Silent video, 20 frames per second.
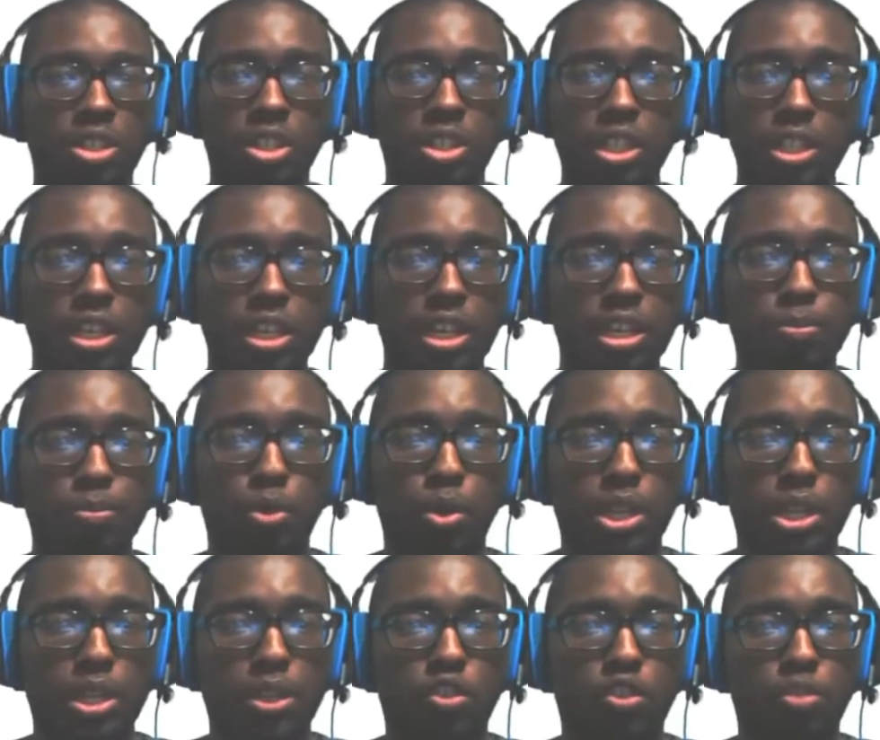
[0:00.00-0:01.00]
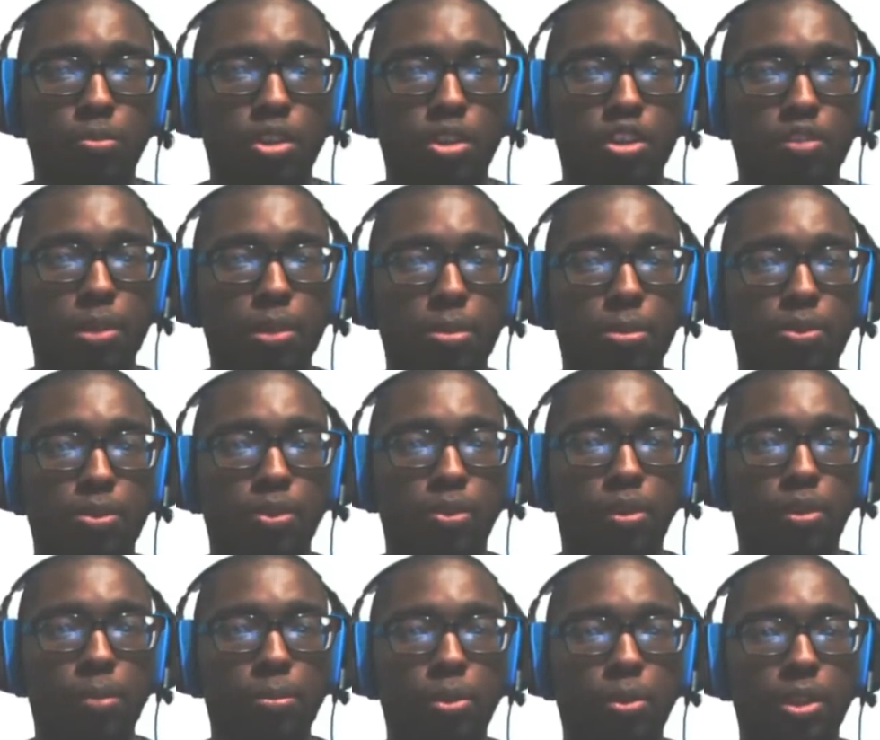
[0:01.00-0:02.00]
Good morning, YouTubers. My name is Silver
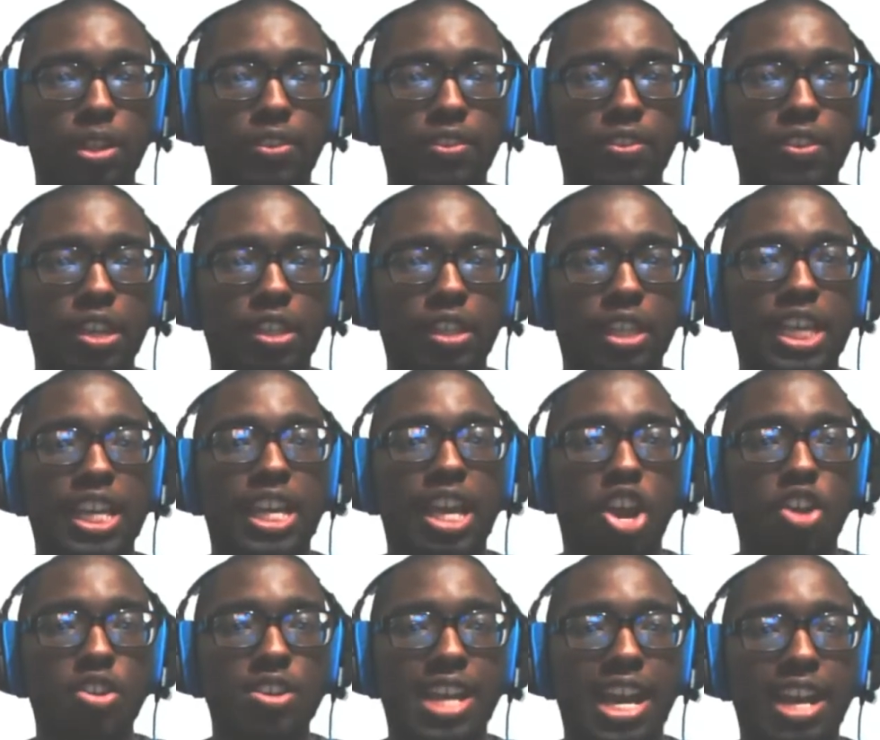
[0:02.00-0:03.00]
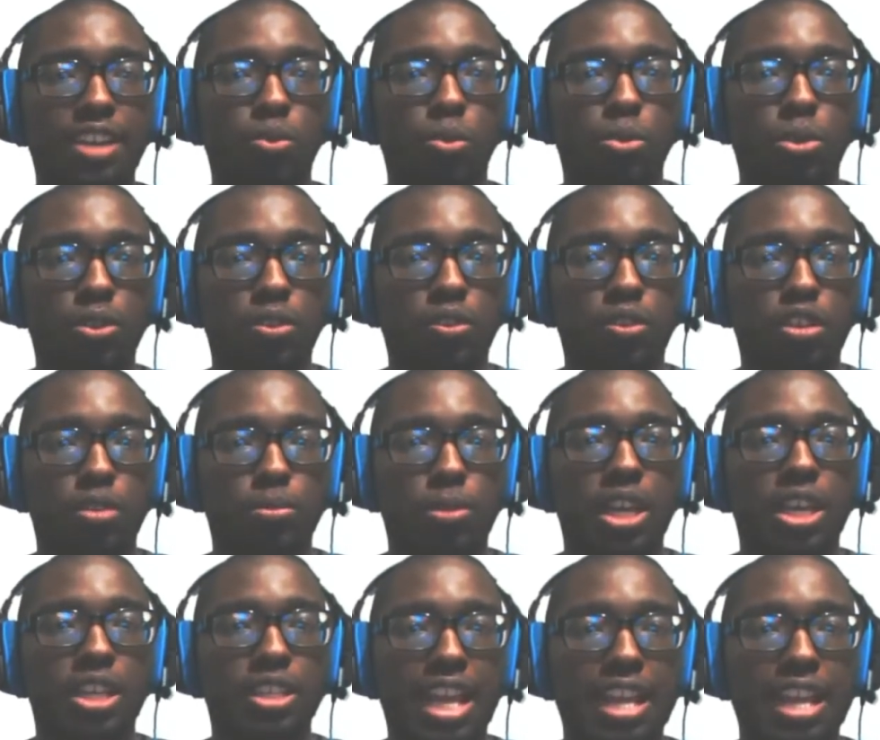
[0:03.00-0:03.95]
Reploid C L A. How are you guys doing, YouTube?